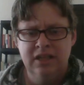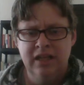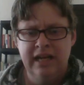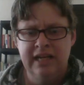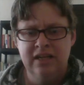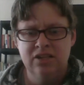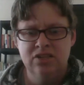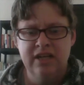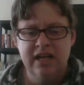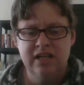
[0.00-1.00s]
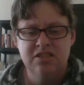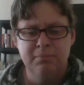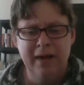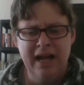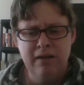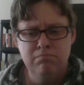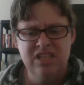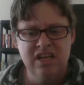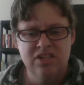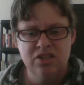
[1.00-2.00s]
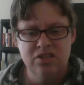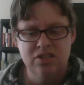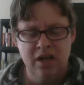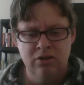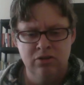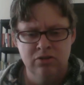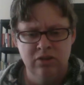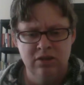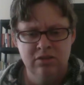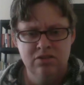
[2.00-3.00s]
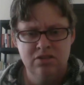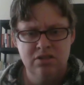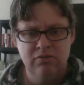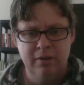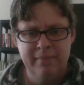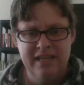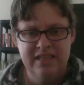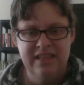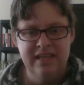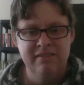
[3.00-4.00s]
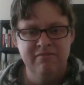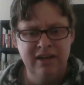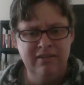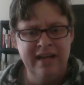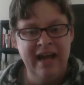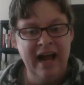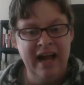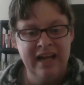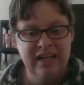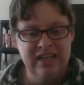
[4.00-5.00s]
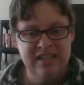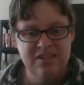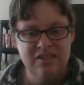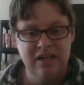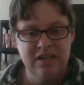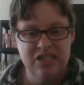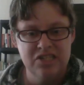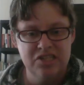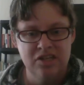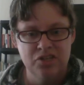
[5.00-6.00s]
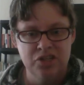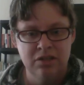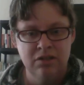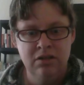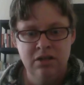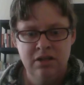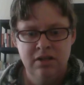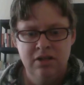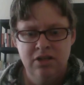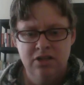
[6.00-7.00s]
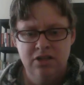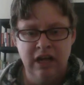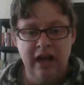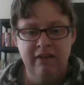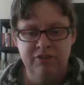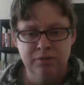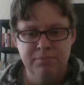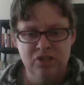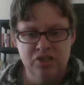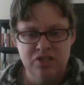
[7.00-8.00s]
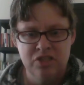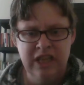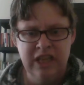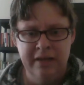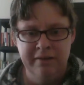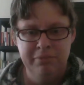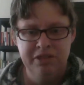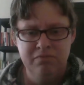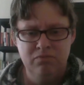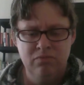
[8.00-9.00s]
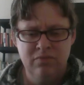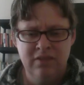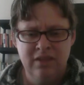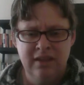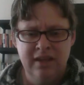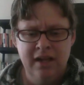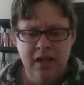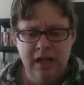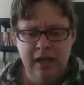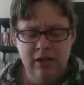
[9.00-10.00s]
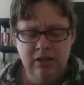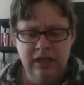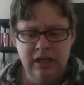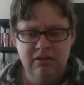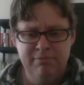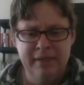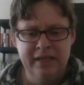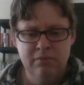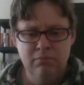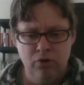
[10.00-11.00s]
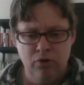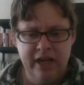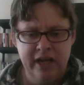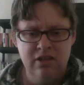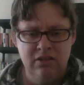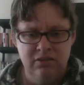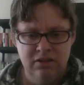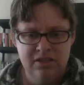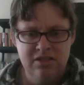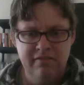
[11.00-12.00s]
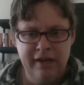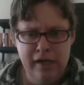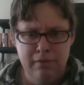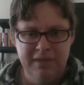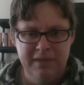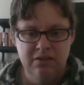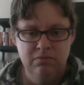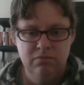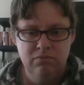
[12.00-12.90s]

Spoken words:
and had some abscesses in her lungs, so I made the very agonizing decision to have her put to sleep. And I have been mourning the loss of Annabelle.